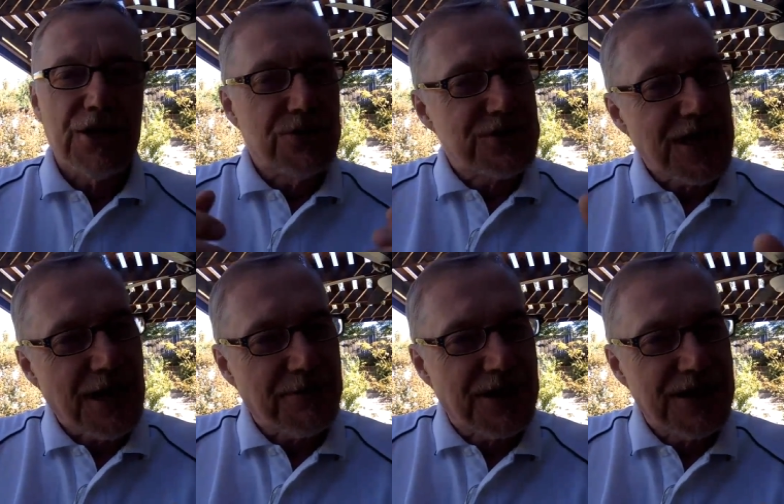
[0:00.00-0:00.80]
You
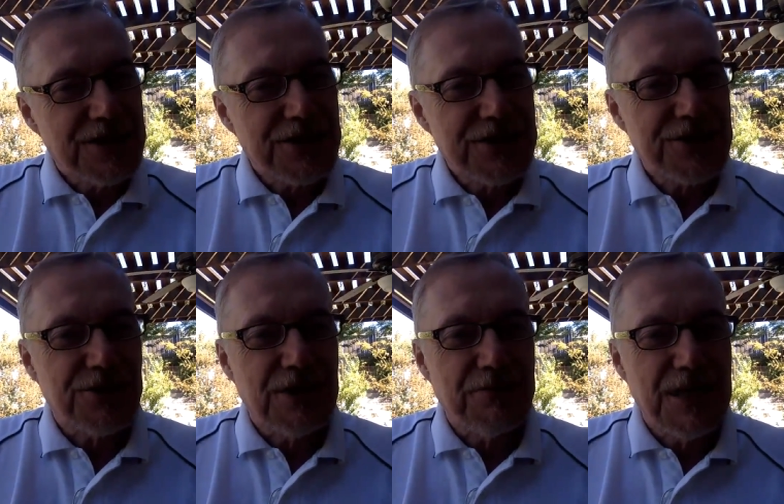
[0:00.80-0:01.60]
set up conditions
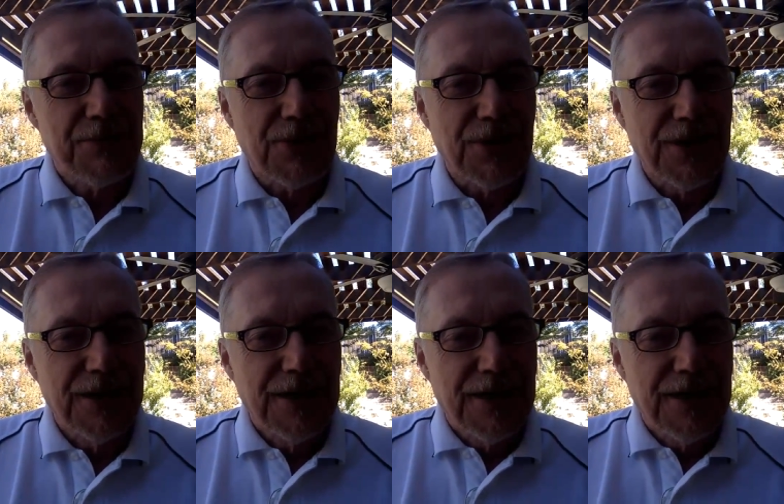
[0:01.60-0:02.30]
so that people